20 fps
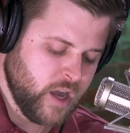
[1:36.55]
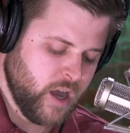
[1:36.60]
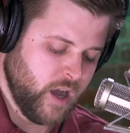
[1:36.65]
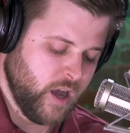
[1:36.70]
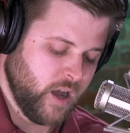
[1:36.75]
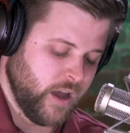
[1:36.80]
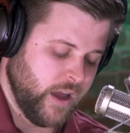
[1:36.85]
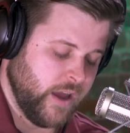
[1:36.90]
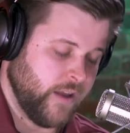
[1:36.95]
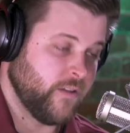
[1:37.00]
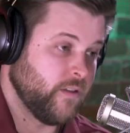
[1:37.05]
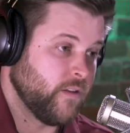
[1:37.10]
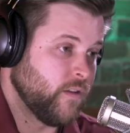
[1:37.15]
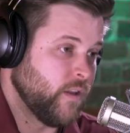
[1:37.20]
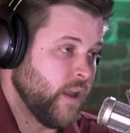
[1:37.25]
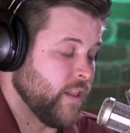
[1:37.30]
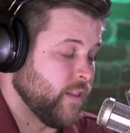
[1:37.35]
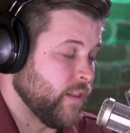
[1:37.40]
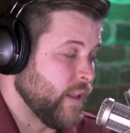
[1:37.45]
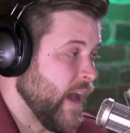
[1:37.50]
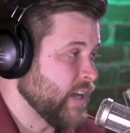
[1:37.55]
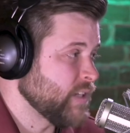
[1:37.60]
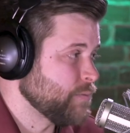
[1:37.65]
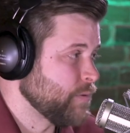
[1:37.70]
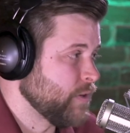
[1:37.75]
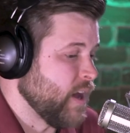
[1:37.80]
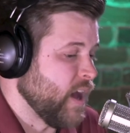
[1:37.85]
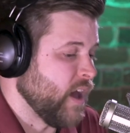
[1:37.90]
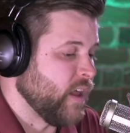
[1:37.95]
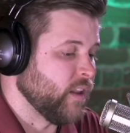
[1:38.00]
and last
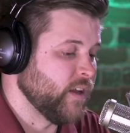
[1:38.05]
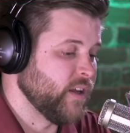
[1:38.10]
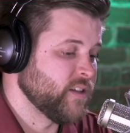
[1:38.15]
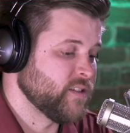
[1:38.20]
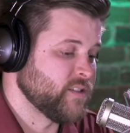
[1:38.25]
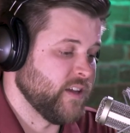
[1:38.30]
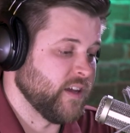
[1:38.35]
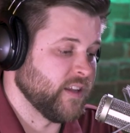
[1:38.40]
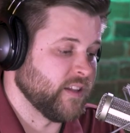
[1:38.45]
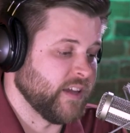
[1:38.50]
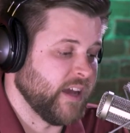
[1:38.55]
but not least, the